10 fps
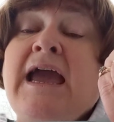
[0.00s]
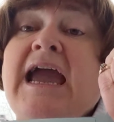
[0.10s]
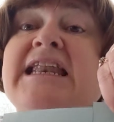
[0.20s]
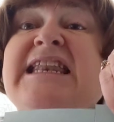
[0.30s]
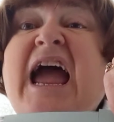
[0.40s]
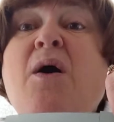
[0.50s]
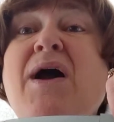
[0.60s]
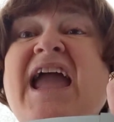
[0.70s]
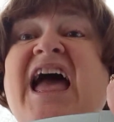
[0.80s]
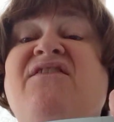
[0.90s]
And now
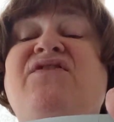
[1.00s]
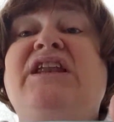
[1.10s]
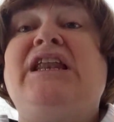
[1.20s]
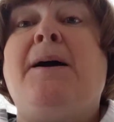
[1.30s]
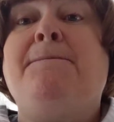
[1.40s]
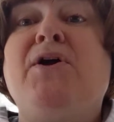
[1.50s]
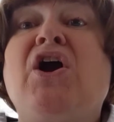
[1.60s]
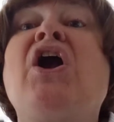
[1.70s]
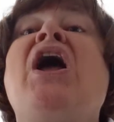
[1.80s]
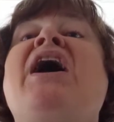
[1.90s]
I have the
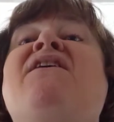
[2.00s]
number